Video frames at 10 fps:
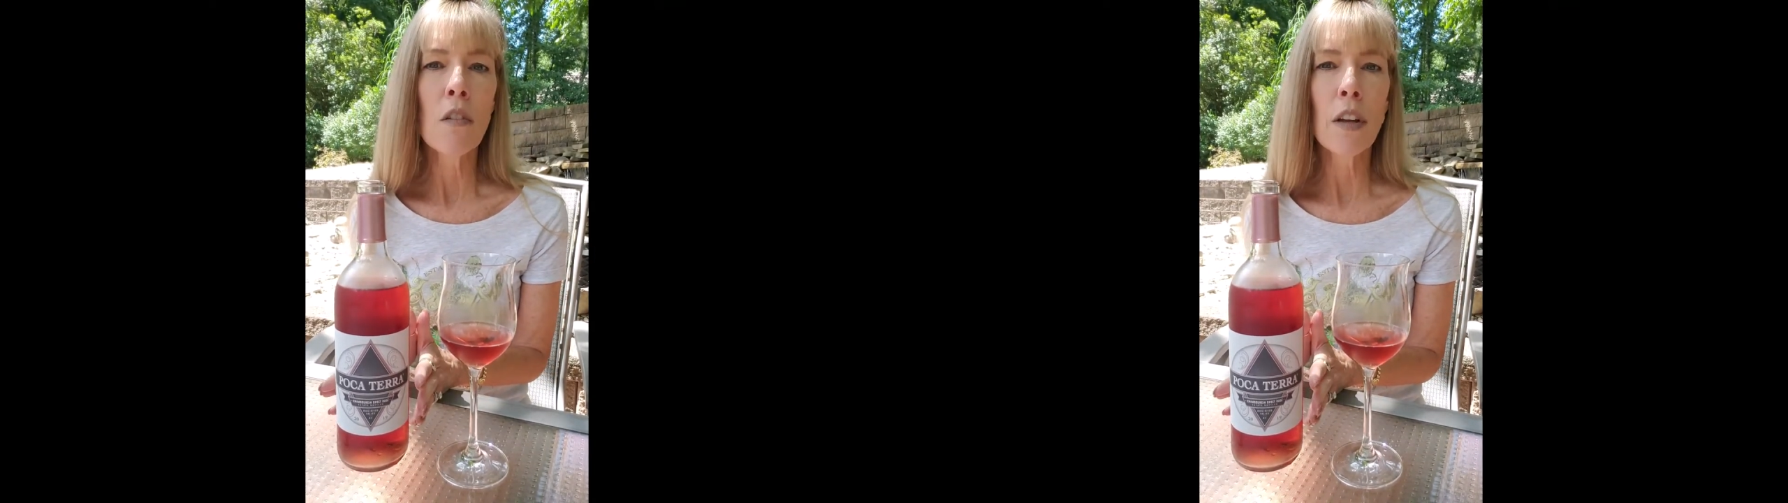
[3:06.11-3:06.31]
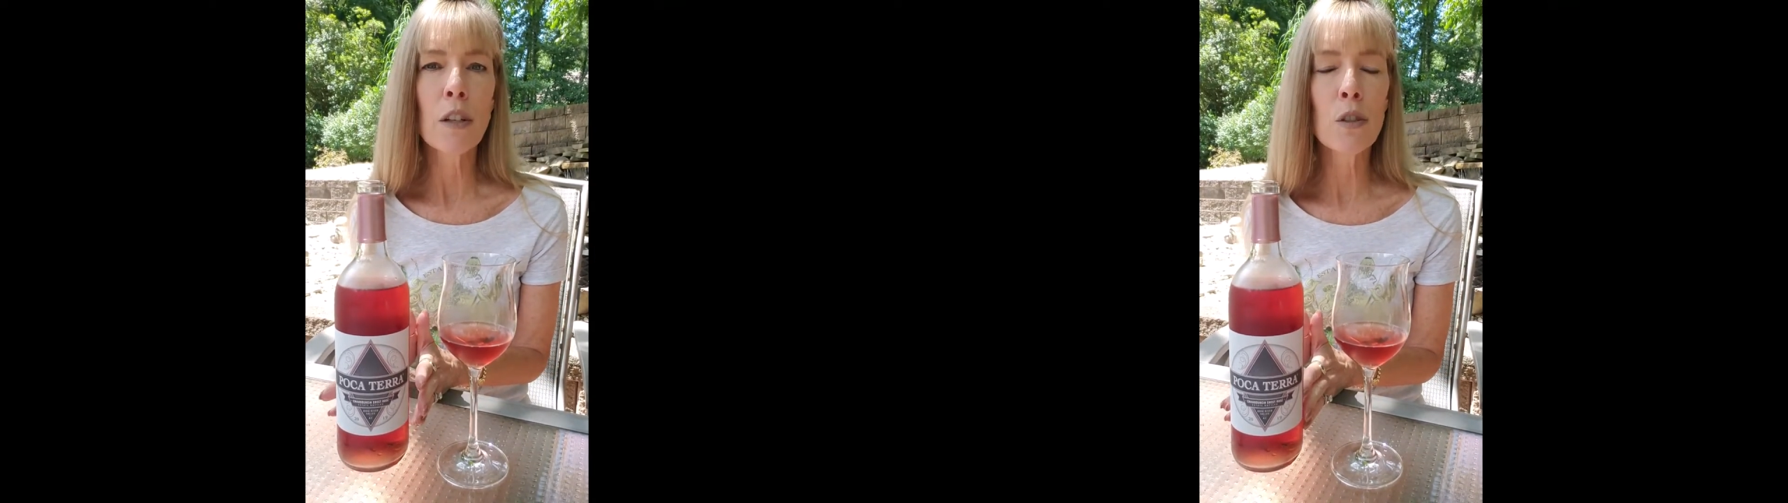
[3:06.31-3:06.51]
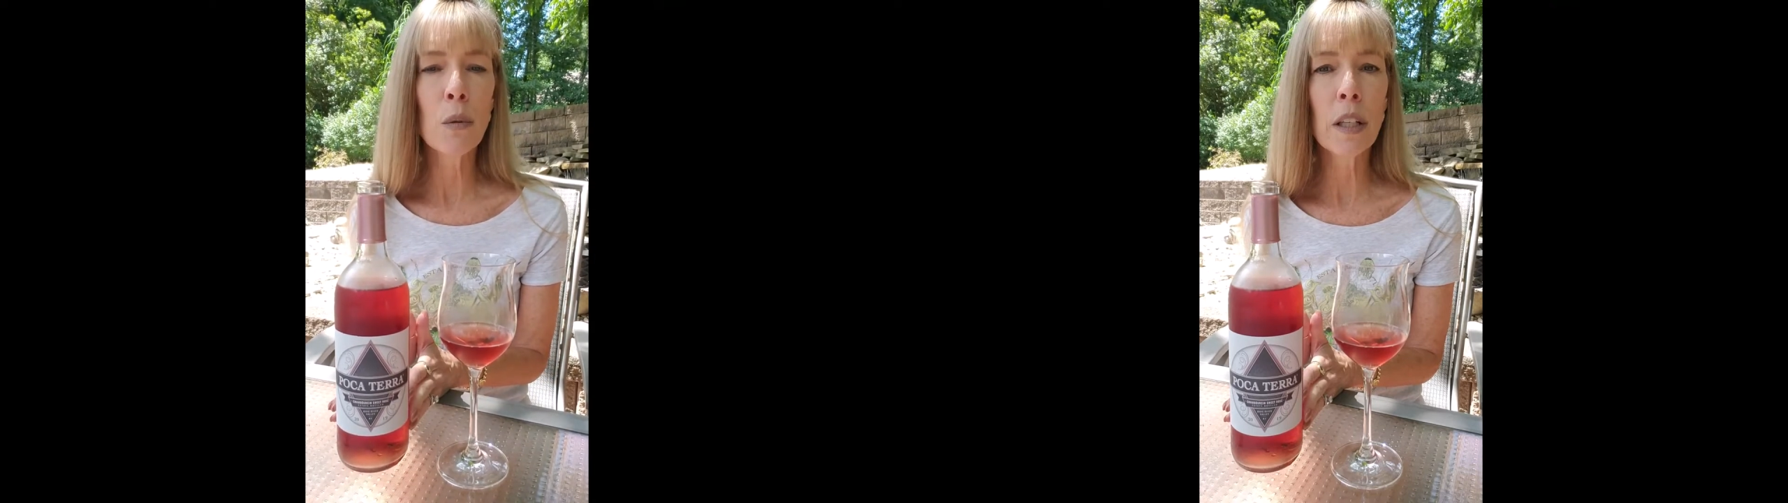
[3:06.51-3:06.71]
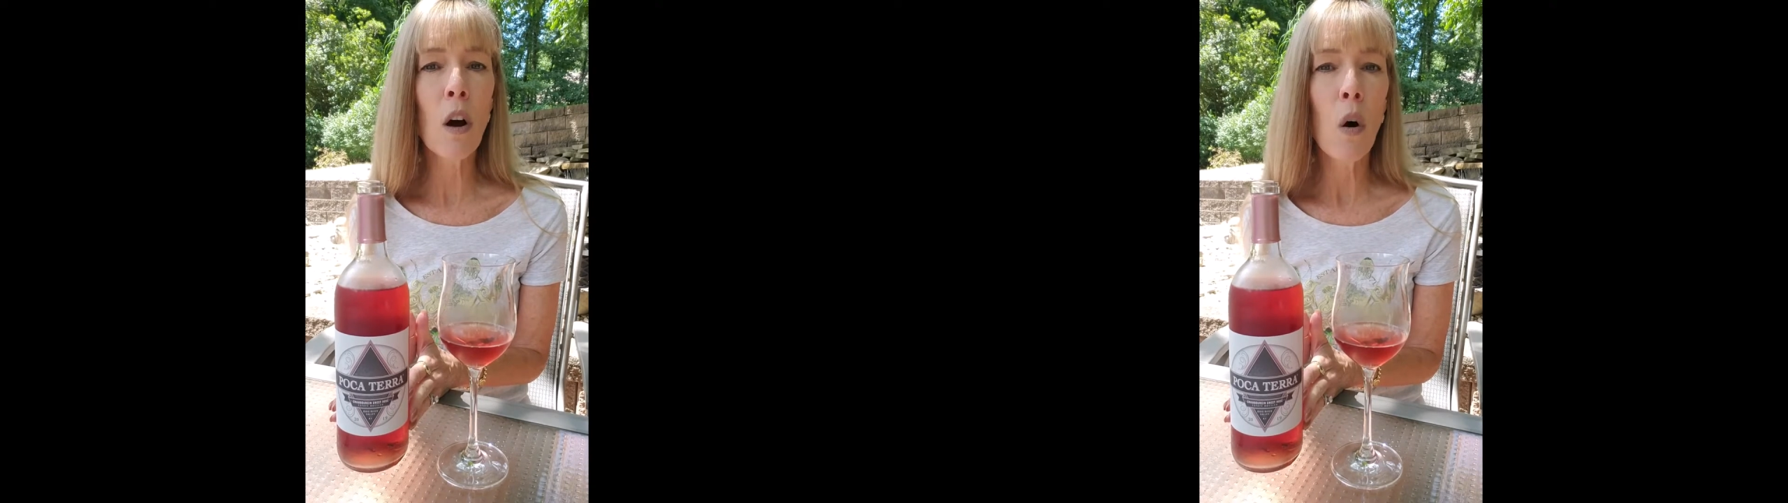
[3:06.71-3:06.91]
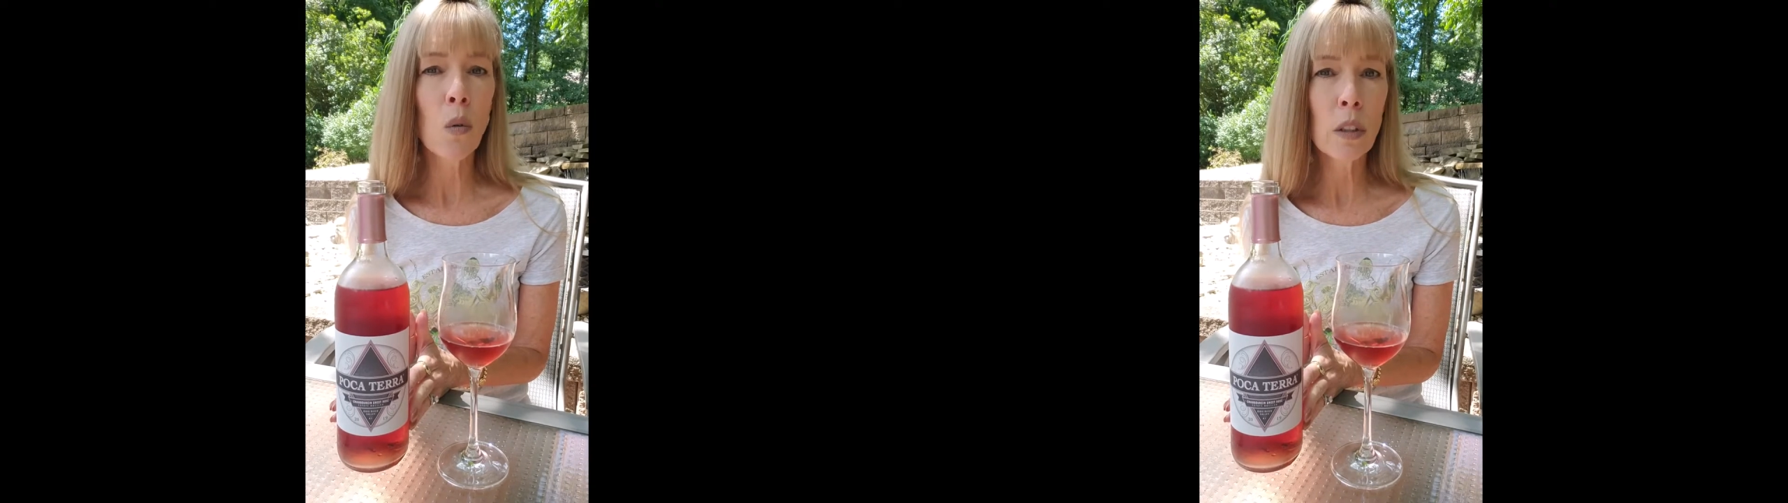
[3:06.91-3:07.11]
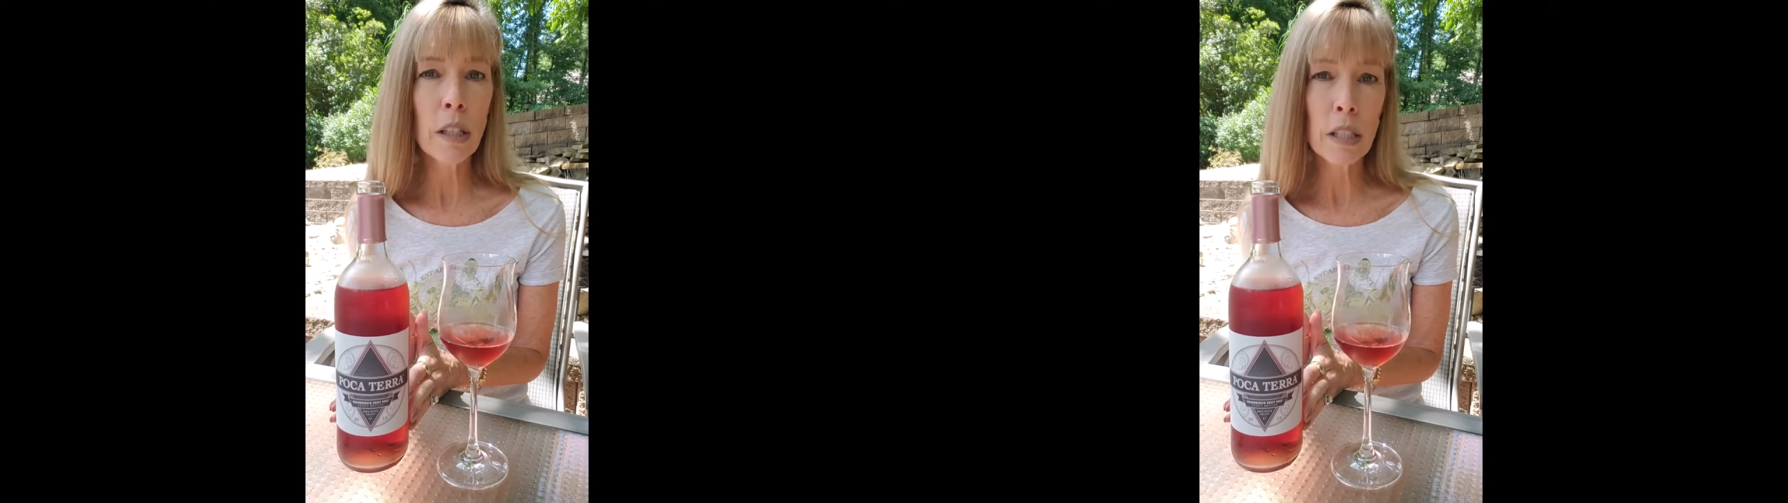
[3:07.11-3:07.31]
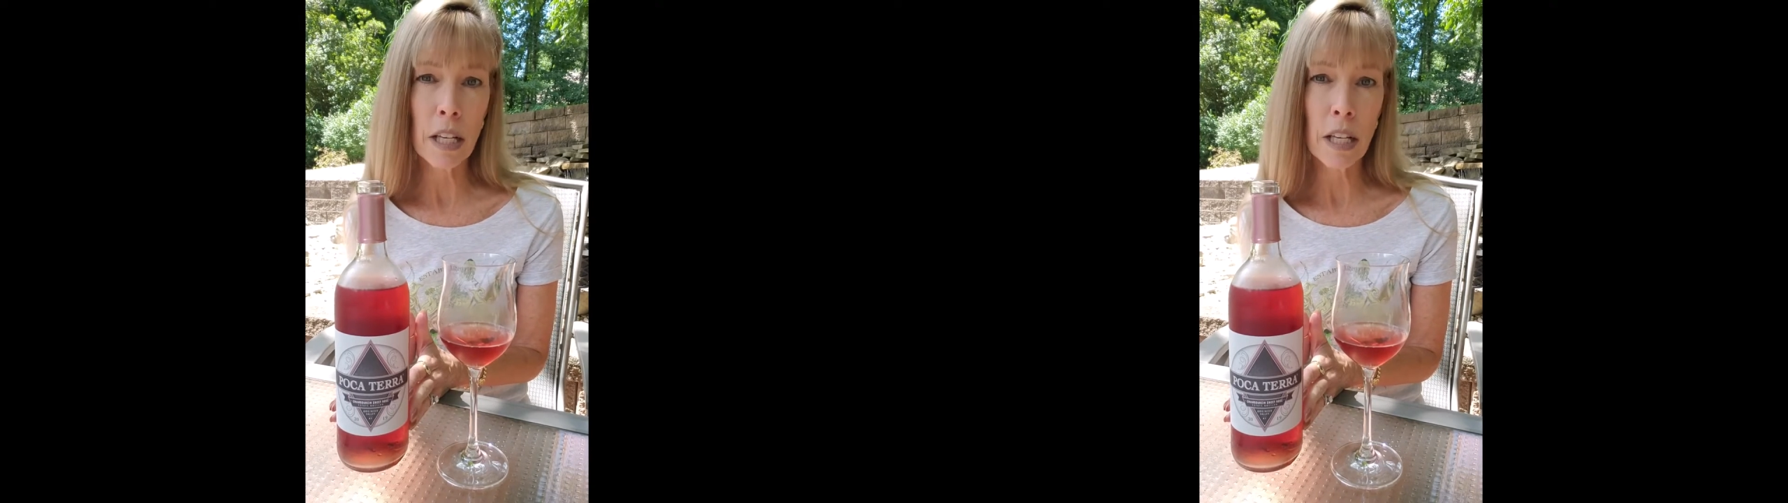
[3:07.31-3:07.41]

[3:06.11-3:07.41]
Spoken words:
They're doing only